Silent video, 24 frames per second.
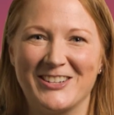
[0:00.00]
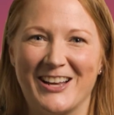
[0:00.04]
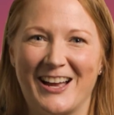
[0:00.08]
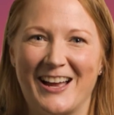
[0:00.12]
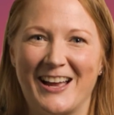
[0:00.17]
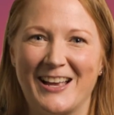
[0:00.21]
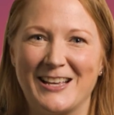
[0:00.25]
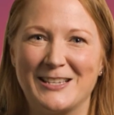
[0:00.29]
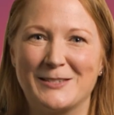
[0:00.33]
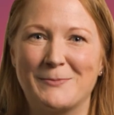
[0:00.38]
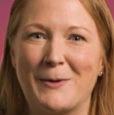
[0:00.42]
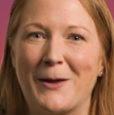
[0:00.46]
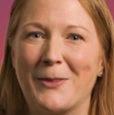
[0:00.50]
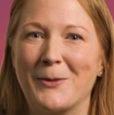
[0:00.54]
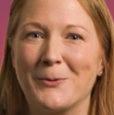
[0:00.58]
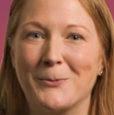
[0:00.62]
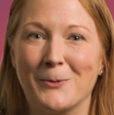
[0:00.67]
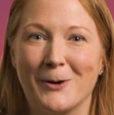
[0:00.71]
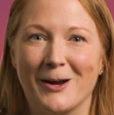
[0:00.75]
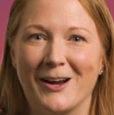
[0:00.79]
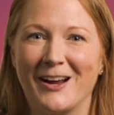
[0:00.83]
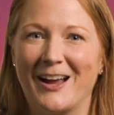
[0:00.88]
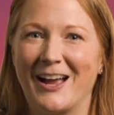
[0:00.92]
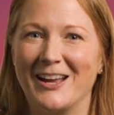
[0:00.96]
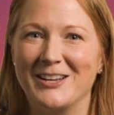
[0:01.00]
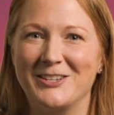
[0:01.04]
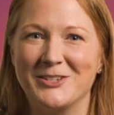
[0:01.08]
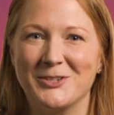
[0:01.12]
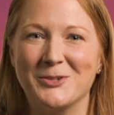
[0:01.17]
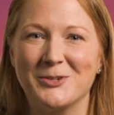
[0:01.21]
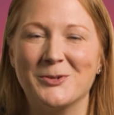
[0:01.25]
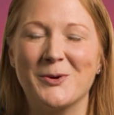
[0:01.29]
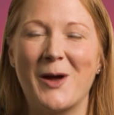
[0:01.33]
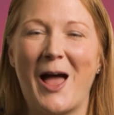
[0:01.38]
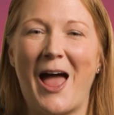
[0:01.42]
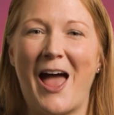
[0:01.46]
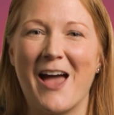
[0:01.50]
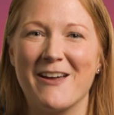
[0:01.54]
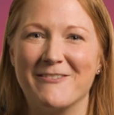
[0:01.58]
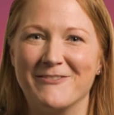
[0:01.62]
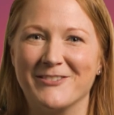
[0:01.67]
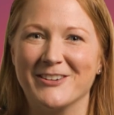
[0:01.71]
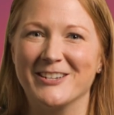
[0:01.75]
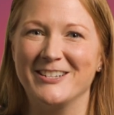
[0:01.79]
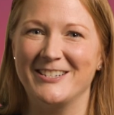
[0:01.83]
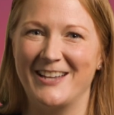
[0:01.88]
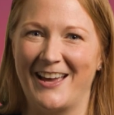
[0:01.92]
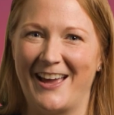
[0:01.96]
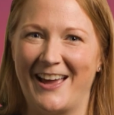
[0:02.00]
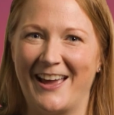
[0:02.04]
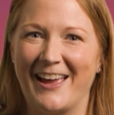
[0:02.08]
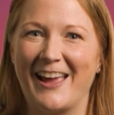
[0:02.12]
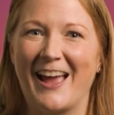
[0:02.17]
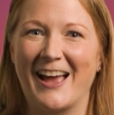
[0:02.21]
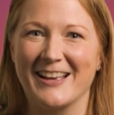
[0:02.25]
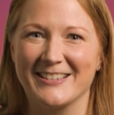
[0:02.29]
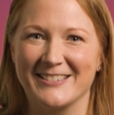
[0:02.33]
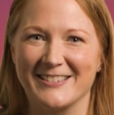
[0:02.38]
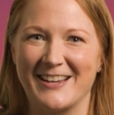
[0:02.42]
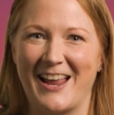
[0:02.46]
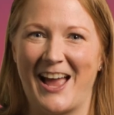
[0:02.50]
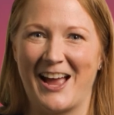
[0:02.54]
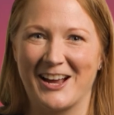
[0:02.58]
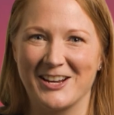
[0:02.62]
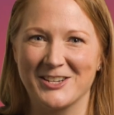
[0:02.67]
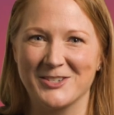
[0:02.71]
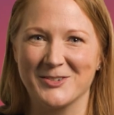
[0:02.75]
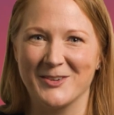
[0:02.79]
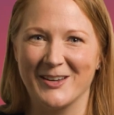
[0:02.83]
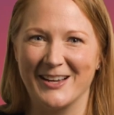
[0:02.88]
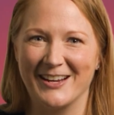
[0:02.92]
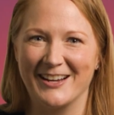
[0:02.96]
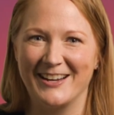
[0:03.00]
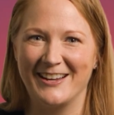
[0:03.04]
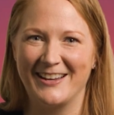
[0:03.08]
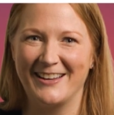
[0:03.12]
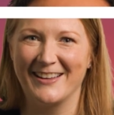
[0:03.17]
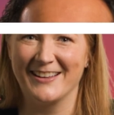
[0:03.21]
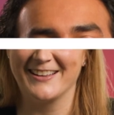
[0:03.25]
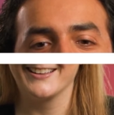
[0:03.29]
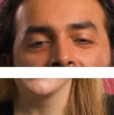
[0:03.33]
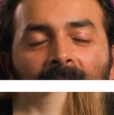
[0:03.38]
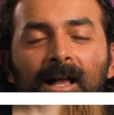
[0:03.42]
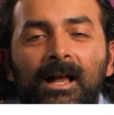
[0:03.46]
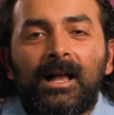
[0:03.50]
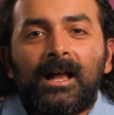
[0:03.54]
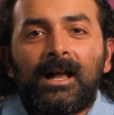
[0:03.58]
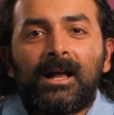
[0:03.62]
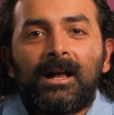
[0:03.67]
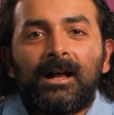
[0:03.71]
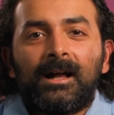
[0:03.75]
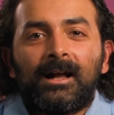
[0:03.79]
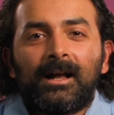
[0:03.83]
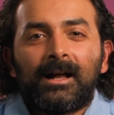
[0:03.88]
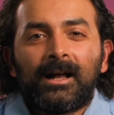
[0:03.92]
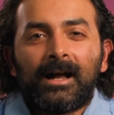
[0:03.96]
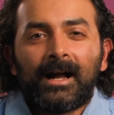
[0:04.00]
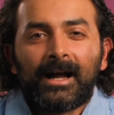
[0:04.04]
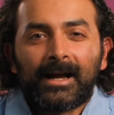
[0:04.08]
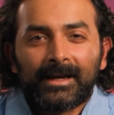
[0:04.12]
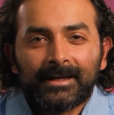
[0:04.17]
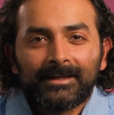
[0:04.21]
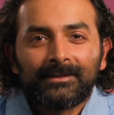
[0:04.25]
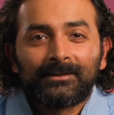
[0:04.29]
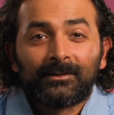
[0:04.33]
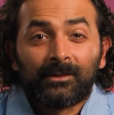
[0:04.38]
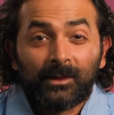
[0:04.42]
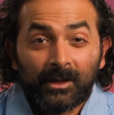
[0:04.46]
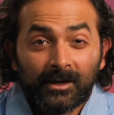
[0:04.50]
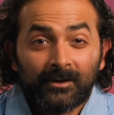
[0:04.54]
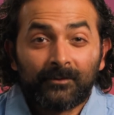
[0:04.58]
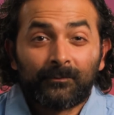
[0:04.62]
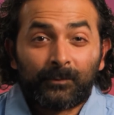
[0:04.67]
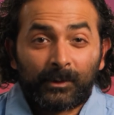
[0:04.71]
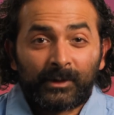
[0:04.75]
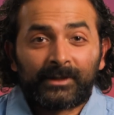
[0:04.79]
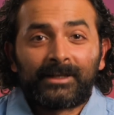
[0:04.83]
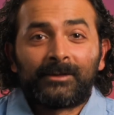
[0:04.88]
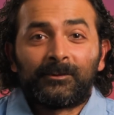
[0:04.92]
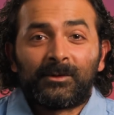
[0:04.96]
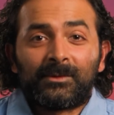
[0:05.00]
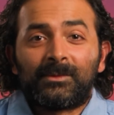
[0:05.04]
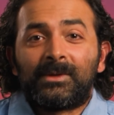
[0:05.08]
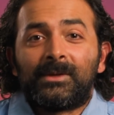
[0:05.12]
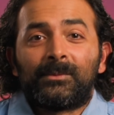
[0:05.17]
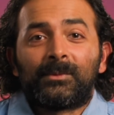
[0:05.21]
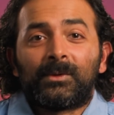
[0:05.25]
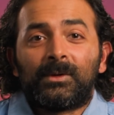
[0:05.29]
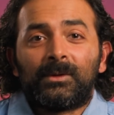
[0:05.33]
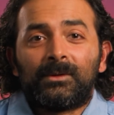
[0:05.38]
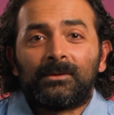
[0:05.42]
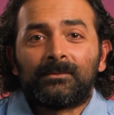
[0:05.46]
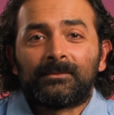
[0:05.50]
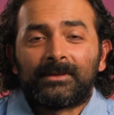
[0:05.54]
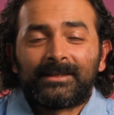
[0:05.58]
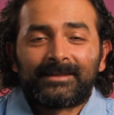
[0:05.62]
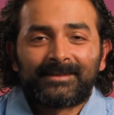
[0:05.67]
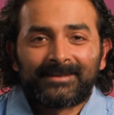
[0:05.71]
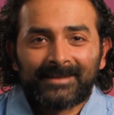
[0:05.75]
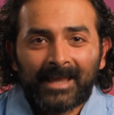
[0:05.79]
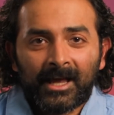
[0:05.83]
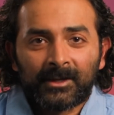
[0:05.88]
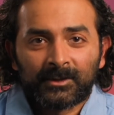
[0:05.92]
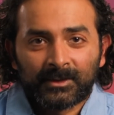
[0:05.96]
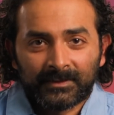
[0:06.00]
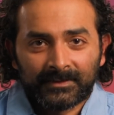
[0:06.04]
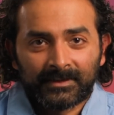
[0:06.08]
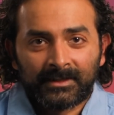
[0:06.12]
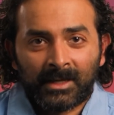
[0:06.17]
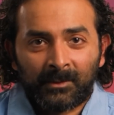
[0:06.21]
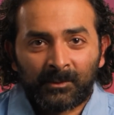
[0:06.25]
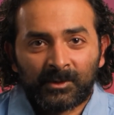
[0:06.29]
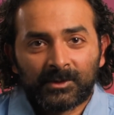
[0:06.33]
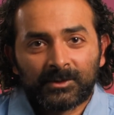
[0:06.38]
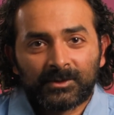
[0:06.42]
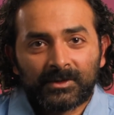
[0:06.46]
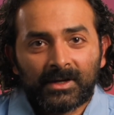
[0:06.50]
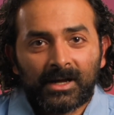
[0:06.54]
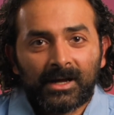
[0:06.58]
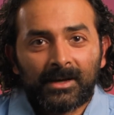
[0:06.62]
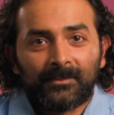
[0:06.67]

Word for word: energized by the work I do every day as an actuary. I love working with people. It's not just a numbers